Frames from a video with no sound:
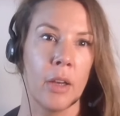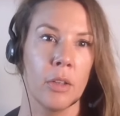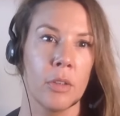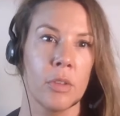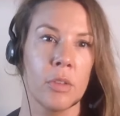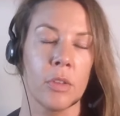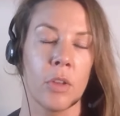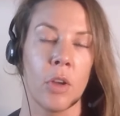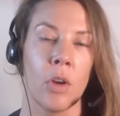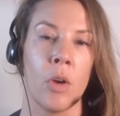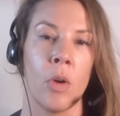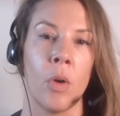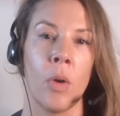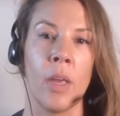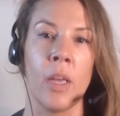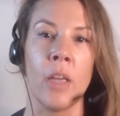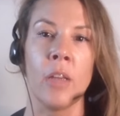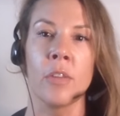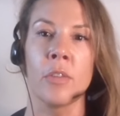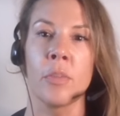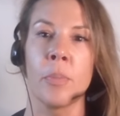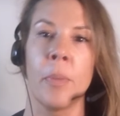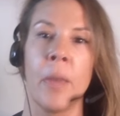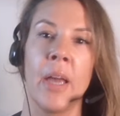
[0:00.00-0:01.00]
So
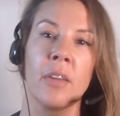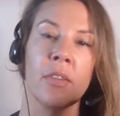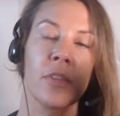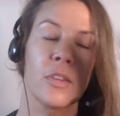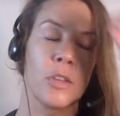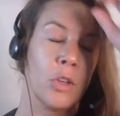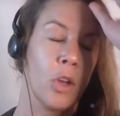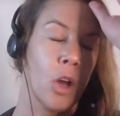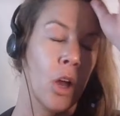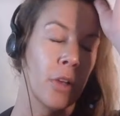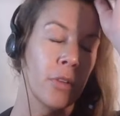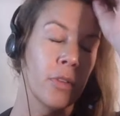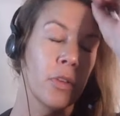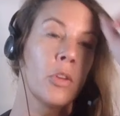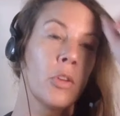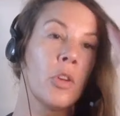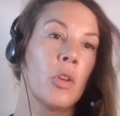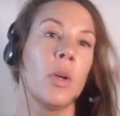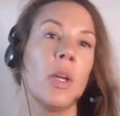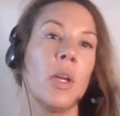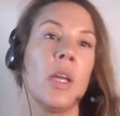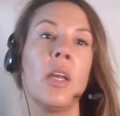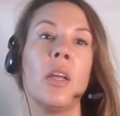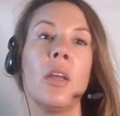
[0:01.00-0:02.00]
it's best not to do
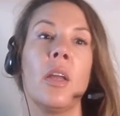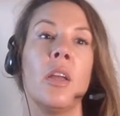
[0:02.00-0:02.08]
it.